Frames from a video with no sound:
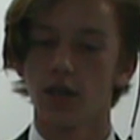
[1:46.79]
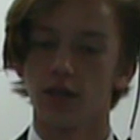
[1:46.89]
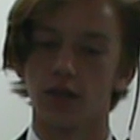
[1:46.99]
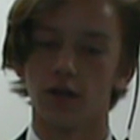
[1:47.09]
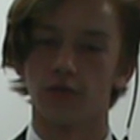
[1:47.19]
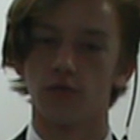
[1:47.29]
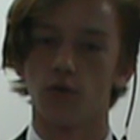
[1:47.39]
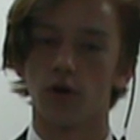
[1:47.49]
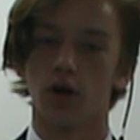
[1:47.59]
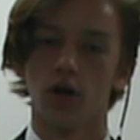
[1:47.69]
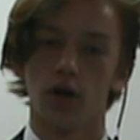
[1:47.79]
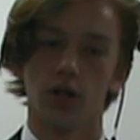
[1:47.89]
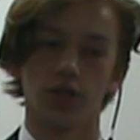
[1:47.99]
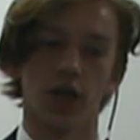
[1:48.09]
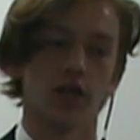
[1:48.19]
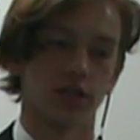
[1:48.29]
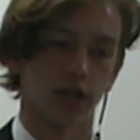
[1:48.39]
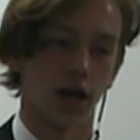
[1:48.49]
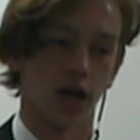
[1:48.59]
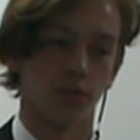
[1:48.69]
then therefore China's
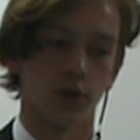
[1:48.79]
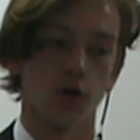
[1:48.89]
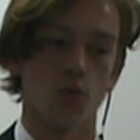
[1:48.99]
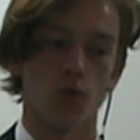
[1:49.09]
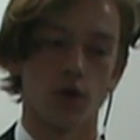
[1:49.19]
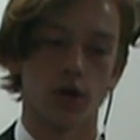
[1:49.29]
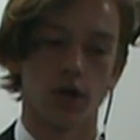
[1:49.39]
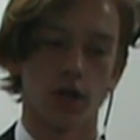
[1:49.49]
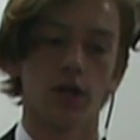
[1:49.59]
economy would